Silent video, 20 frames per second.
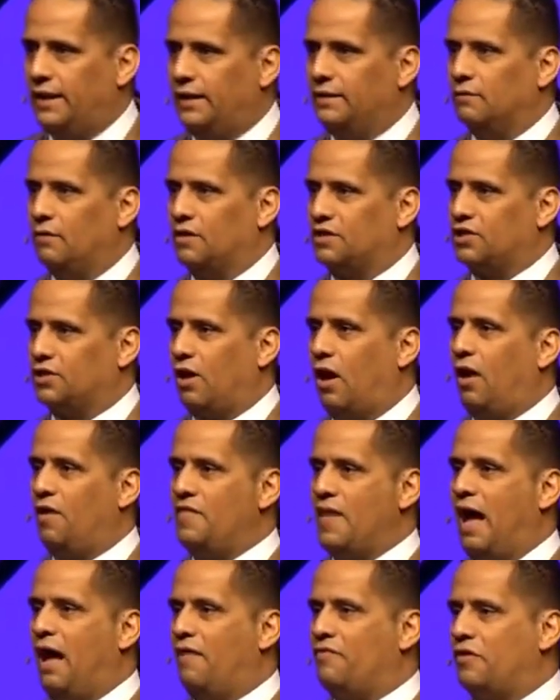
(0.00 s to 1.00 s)
what's called
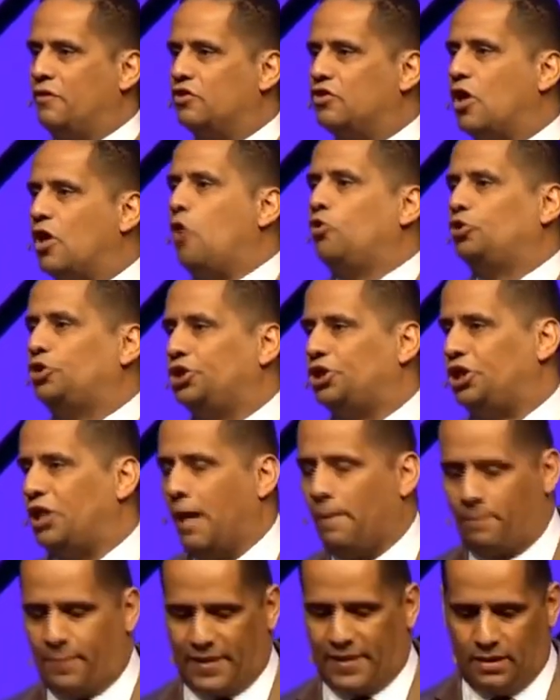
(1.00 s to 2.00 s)
now the ghost ship.